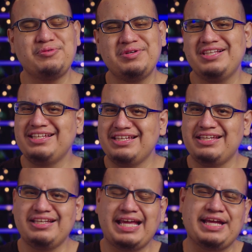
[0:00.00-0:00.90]
you really
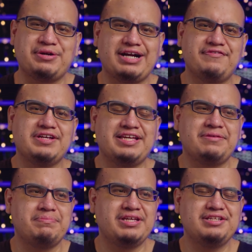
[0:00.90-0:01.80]
need a graphic in
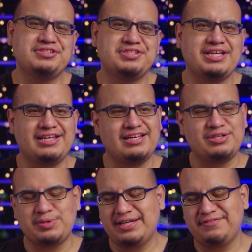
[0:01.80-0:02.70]
a pinch and
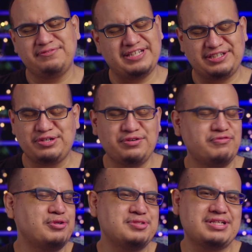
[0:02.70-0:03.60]
you have like no
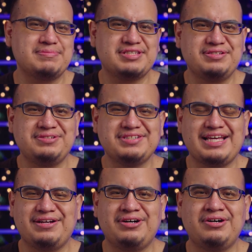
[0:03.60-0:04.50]
Photoshop skills
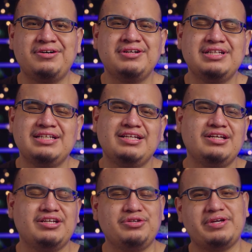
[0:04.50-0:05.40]
at all,
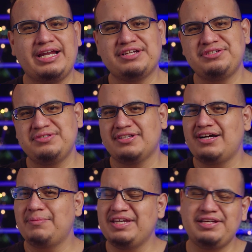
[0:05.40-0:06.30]
you can actually use a
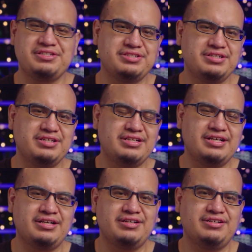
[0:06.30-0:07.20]
combination
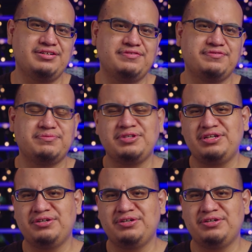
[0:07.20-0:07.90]
of, you